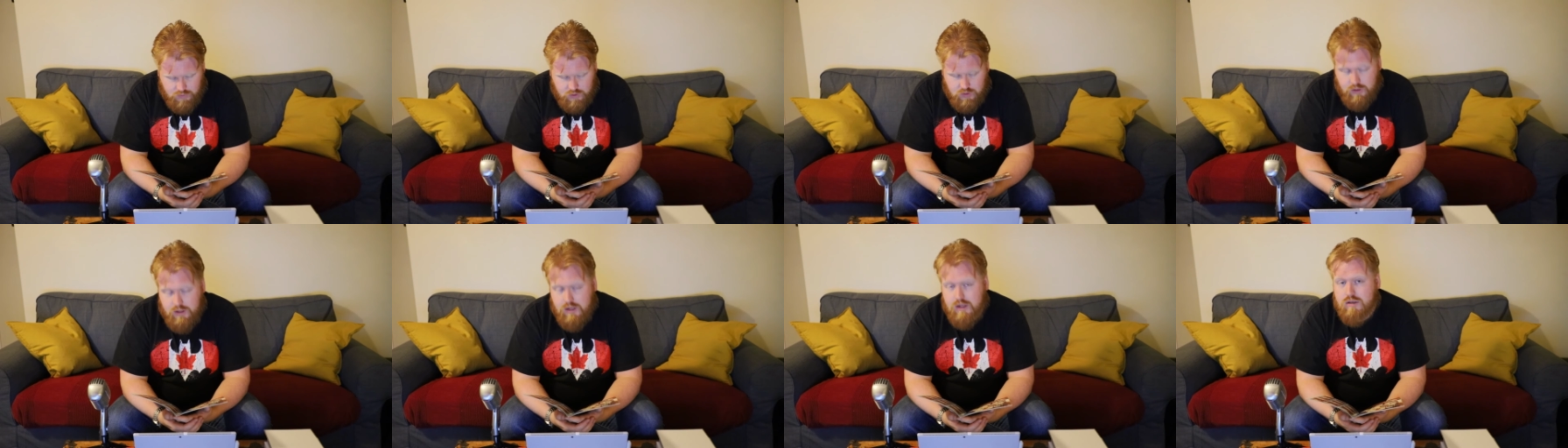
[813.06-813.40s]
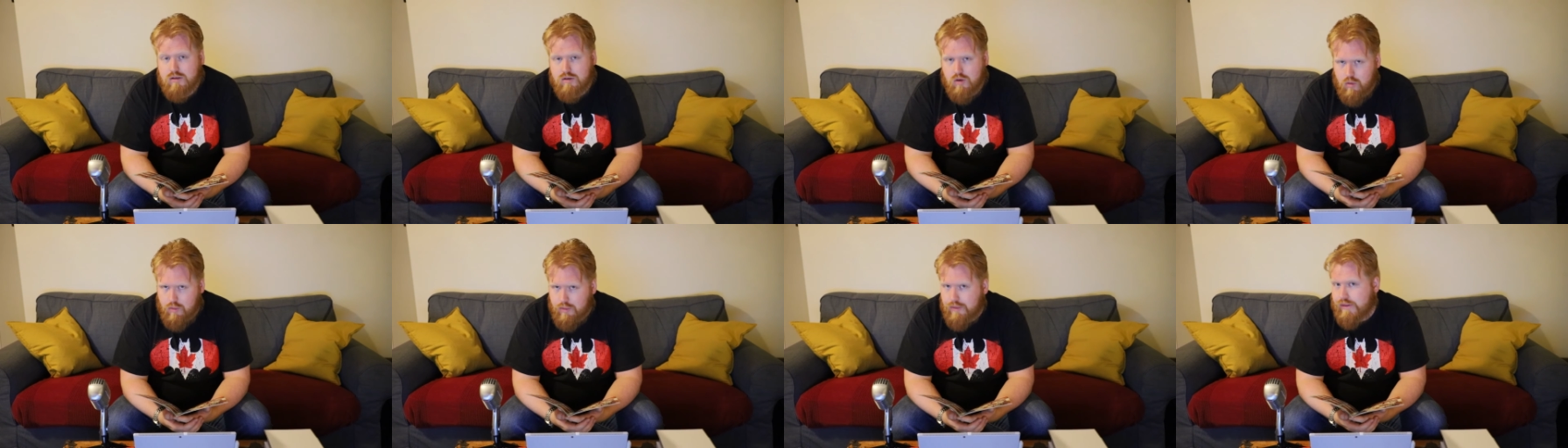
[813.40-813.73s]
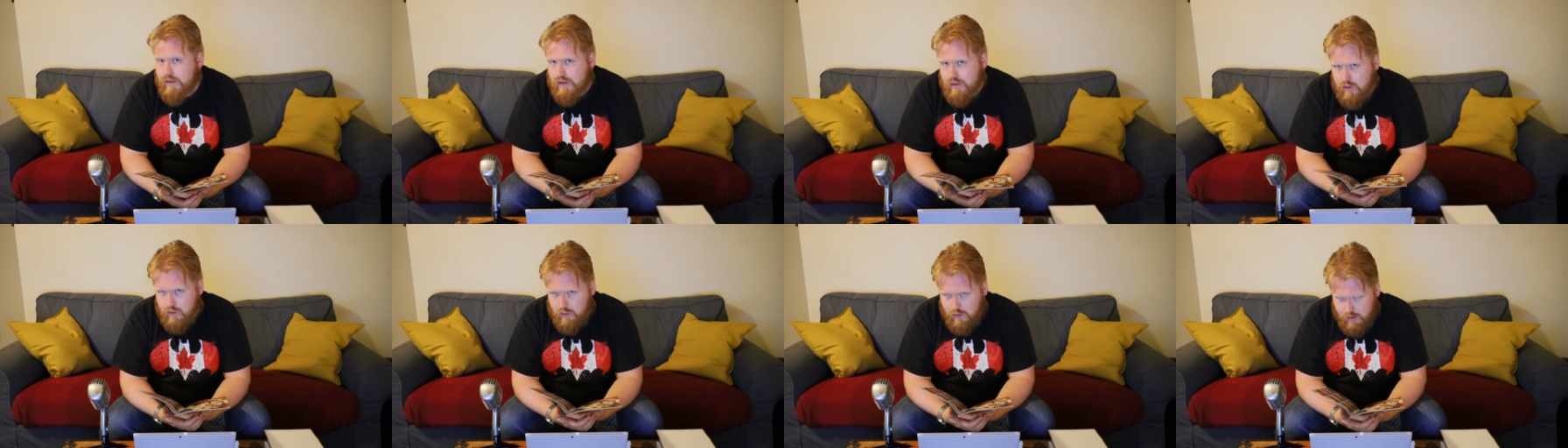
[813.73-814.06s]
So he does
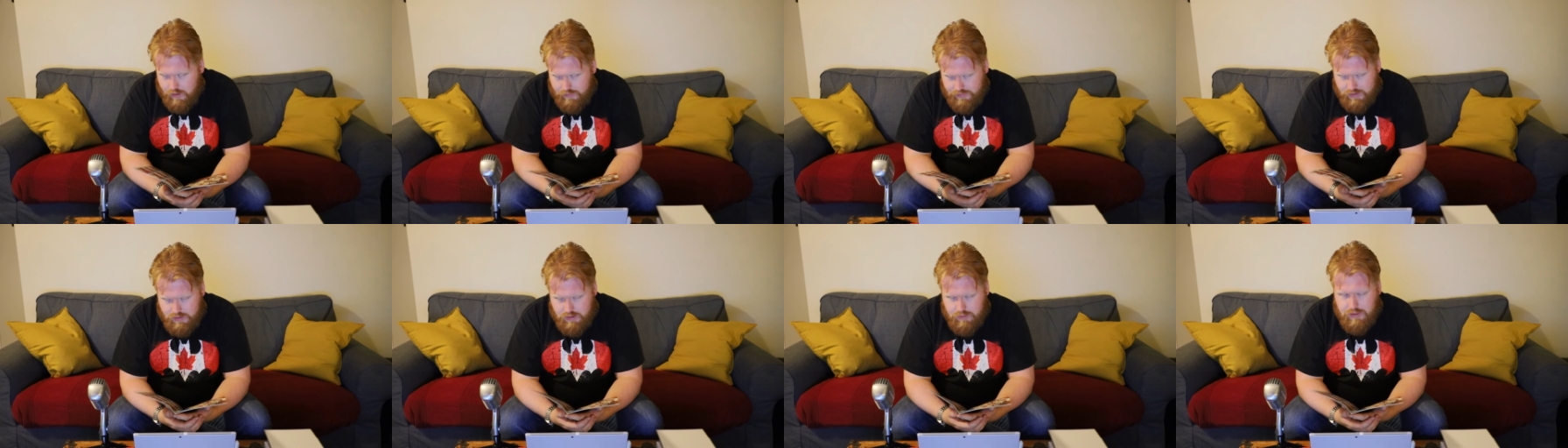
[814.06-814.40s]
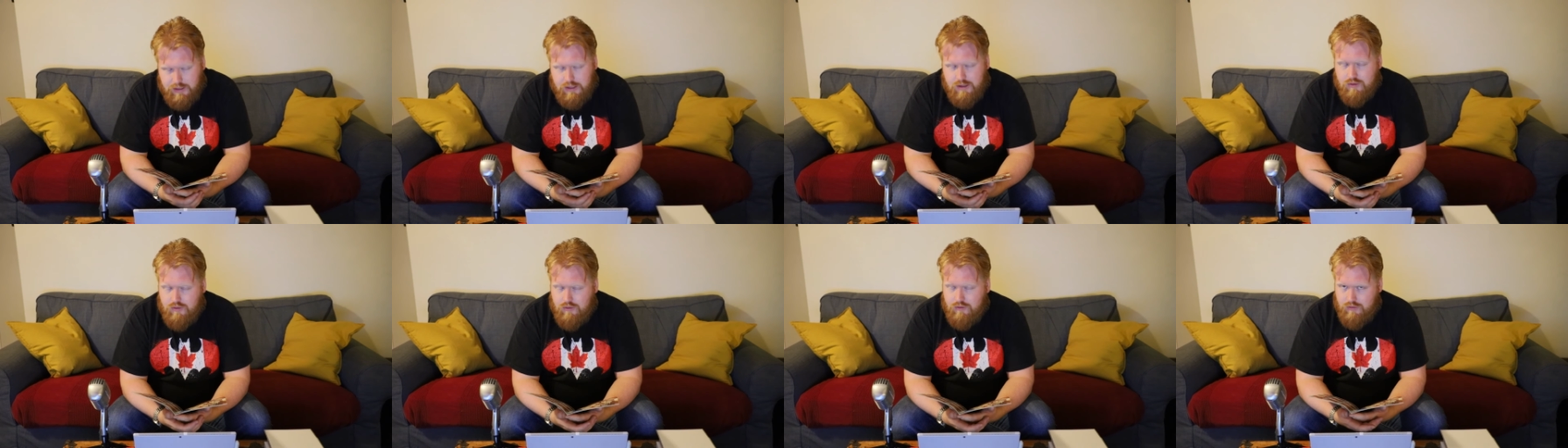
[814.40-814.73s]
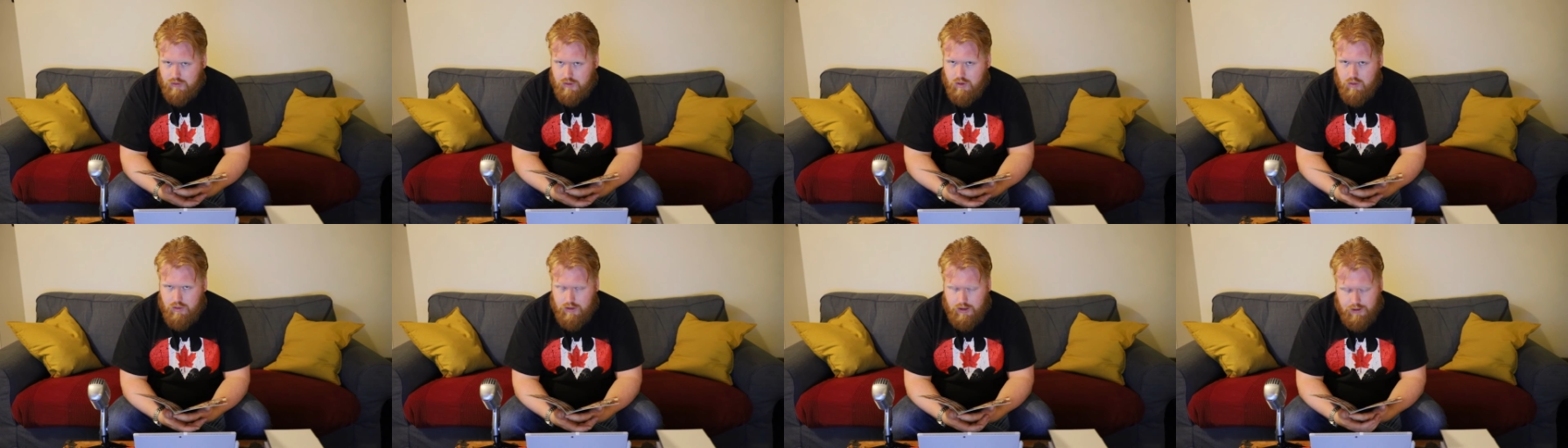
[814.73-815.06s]
open the door, obviously, but he's
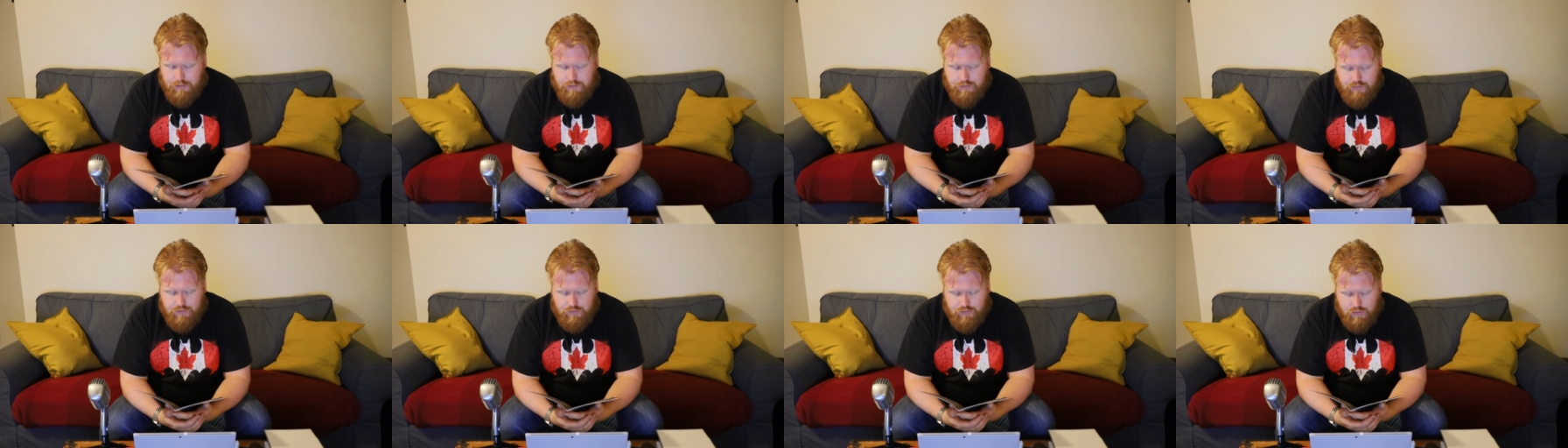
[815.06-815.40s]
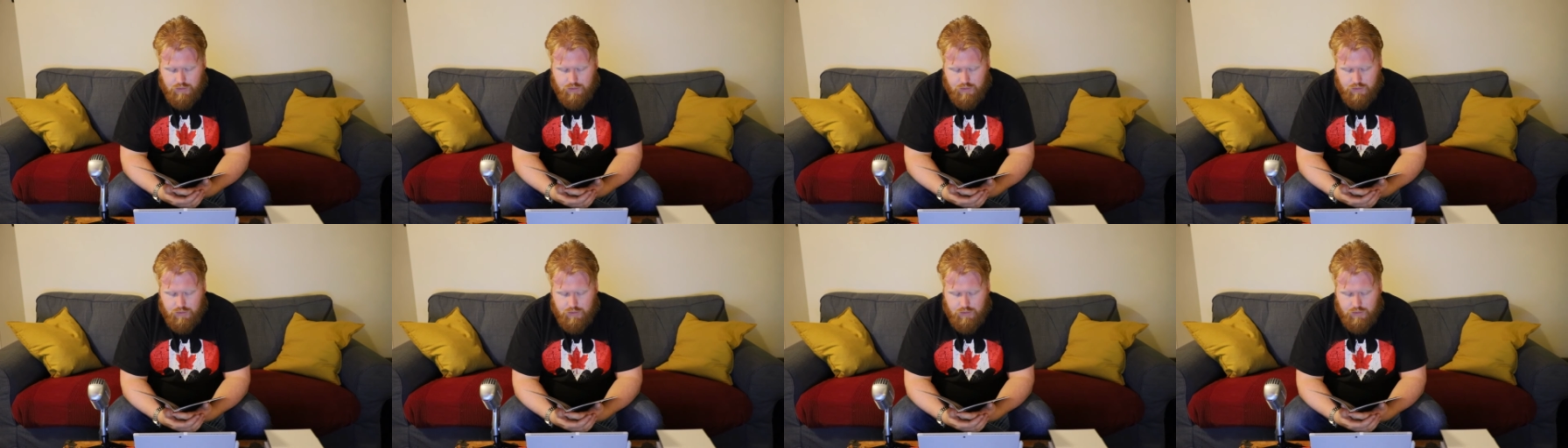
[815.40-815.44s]
floating.